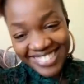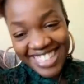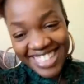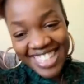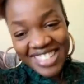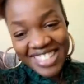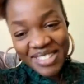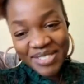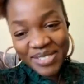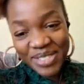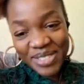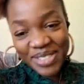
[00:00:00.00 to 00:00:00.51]

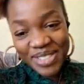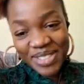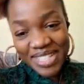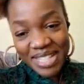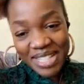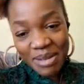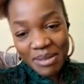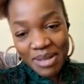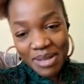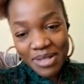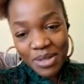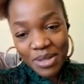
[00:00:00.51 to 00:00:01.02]

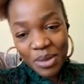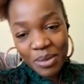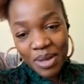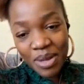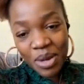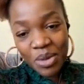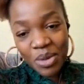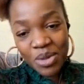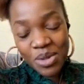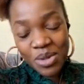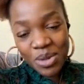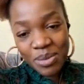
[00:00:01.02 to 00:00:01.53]
Najifunza masomo
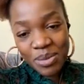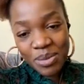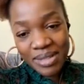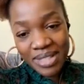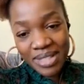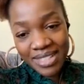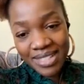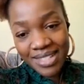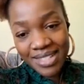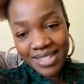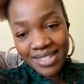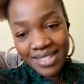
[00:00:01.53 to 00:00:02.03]
ya
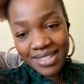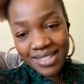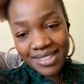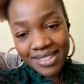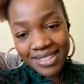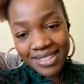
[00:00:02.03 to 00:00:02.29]
utumishi.